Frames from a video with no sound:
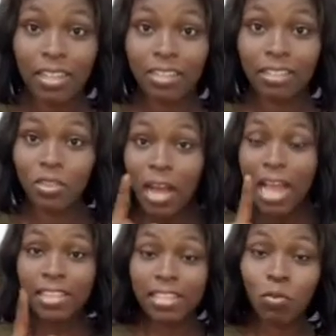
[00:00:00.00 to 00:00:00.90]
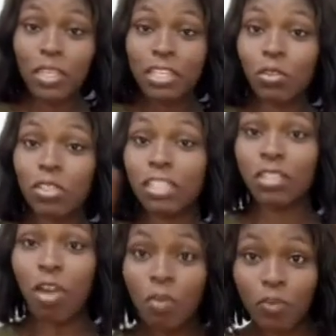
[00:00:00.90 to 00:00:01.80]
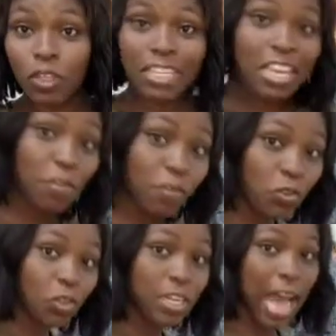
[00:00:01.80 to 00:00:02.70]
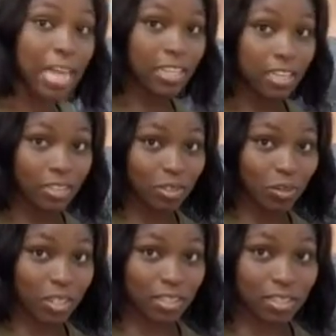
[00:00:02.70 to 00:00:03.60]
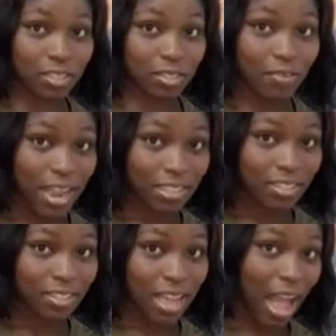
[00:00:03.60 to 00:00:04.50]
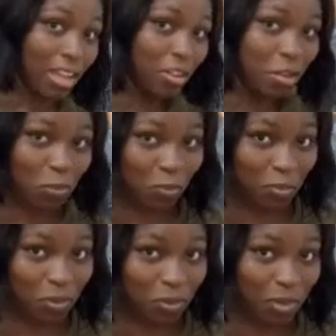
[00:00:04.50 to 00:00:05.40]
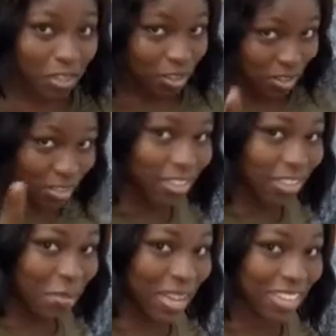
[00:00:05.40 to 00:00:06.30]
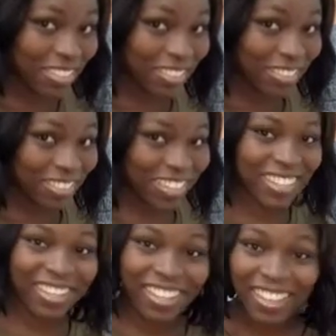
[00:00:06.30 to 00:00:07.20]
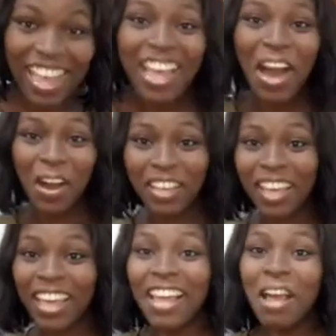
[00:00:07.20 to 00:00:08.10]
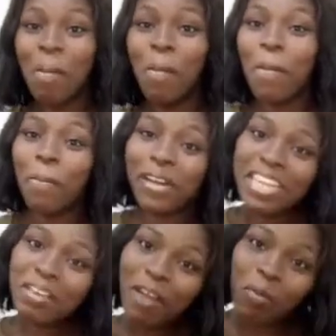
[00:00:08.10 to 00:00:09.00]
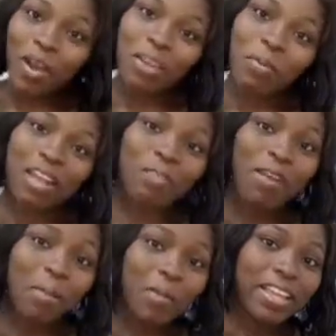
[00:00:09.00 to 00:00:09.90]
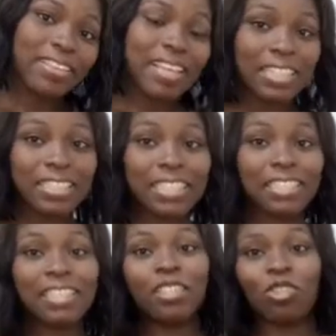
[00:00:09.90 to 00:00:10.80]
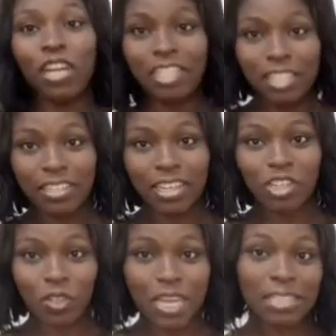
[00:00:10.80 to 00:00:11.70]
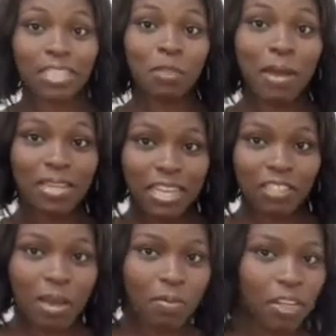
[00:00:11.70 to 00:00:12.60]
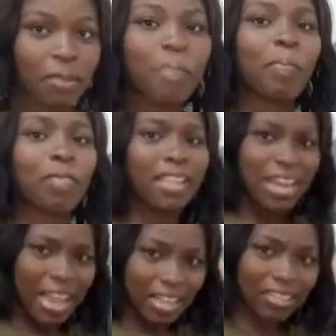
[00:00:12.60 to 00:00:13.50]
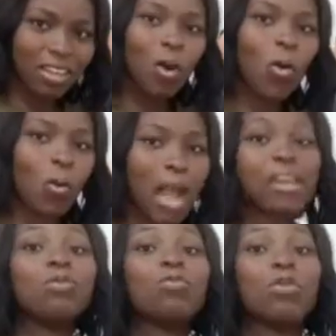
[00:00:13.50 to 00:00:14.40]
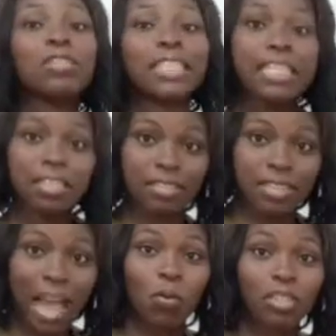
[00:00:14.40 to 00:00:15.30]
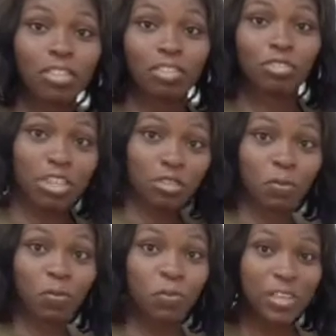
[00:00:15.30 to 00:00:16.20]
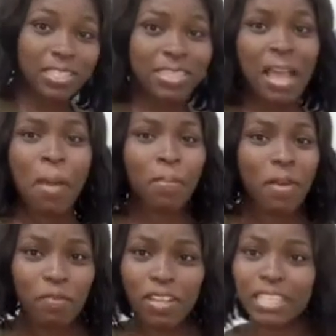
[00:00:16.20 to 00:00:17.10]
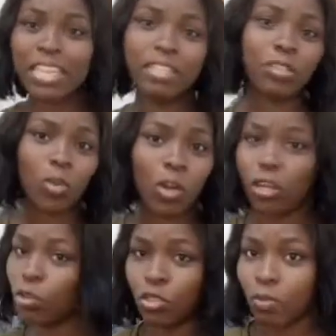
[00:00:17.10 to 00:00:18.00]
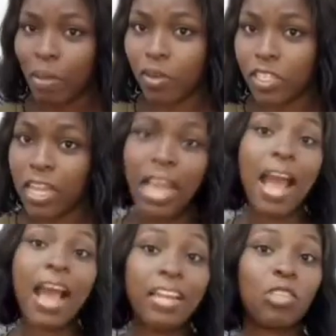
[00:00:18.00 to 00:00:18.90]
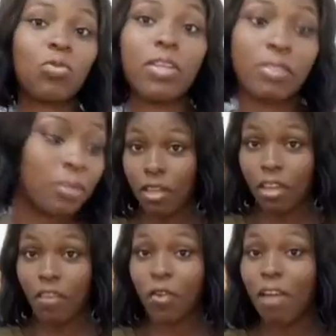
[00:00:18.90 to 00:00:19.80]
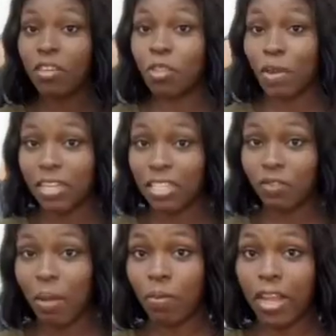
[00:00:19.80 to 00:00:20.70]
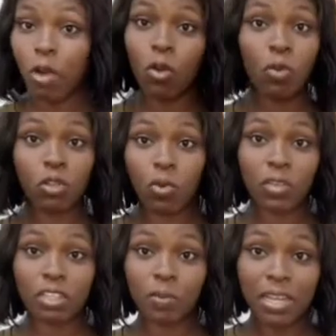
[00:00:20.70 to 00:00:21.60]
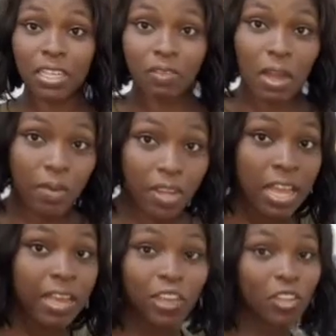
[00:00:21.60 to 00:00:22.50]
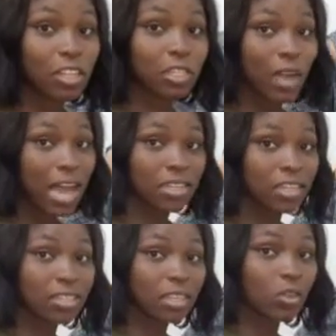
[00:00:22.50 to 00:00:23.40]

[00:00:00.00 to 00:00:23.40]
So, and this will lead to discomfort if you don't add ease to it, right? I don't know if you're flowing with me. You better do. Okay, but if I'm working with a fabric that is stretchy in nature, that's a spandex fabric, then I can say, oh, I don't want ease. I want this dress to fit perfectly so close to my body. And it will. If you have a spandex fabric or you want to work with a spandex fabric, you don't need to add ease at